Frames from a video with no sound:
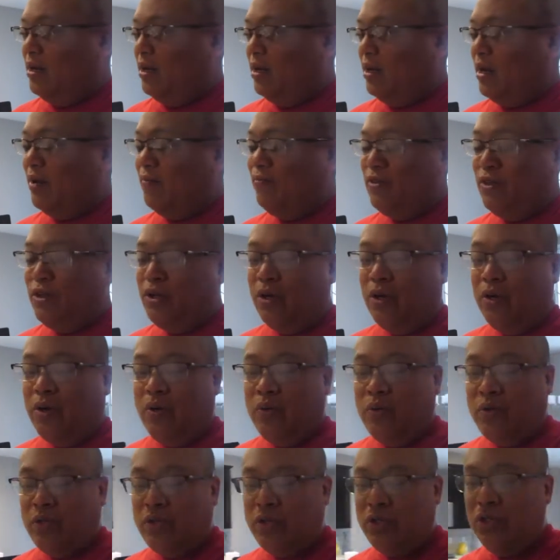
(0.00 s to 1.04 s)
I have to
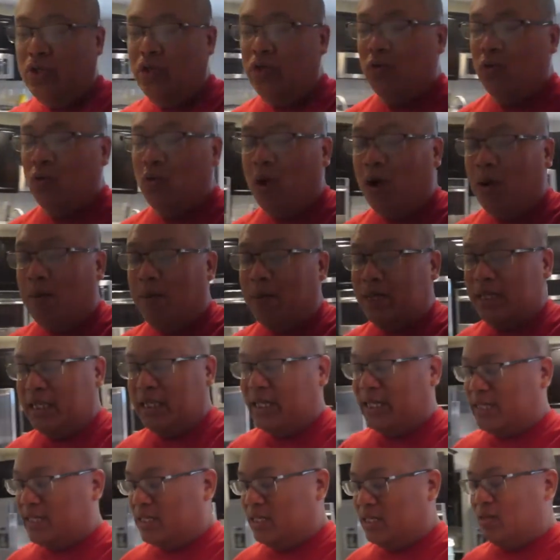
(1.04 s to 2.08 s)
go to Walmart to
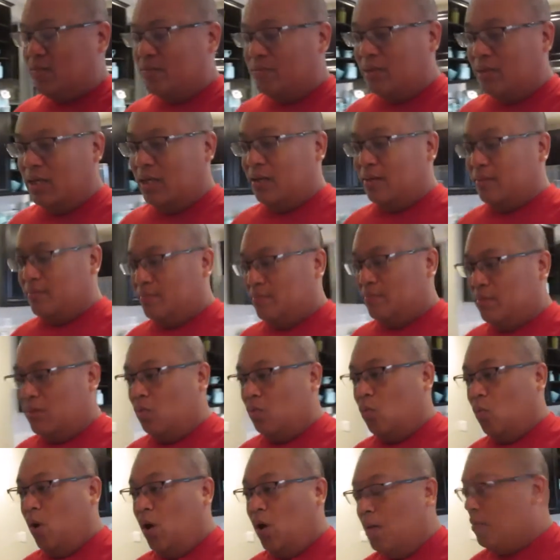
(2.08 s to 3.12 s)
get some um,
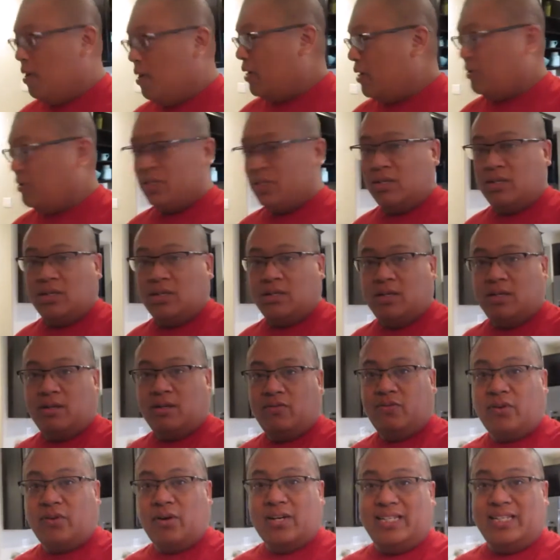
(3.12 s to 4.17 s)
wall mounts
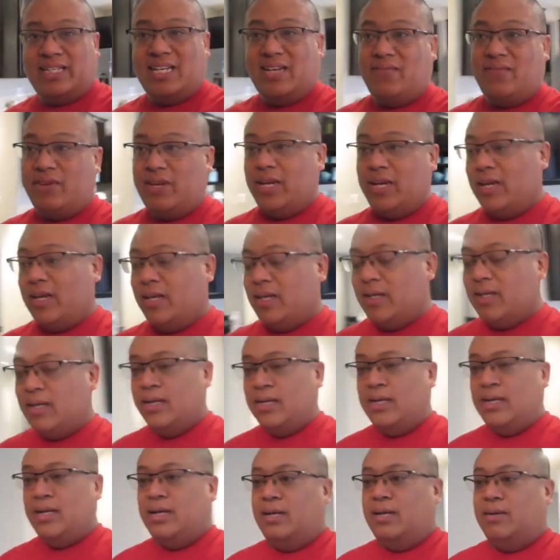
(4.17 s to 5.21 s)
for our T V.
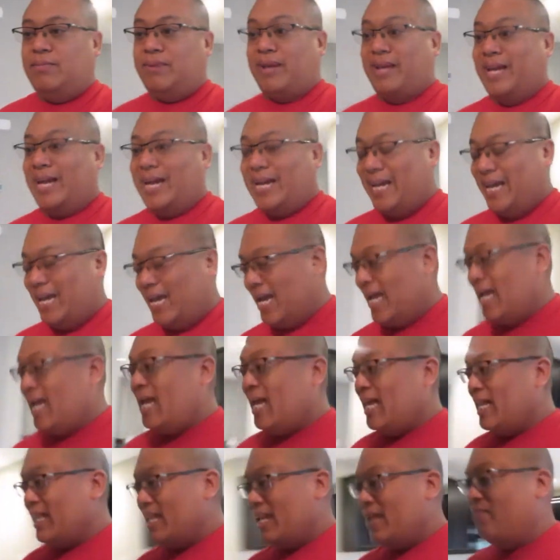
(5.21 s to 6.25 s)
I, I
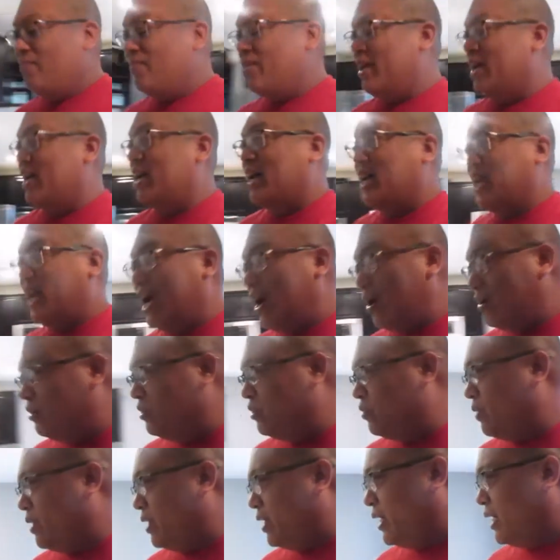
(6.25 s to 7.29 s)
can't leave the house right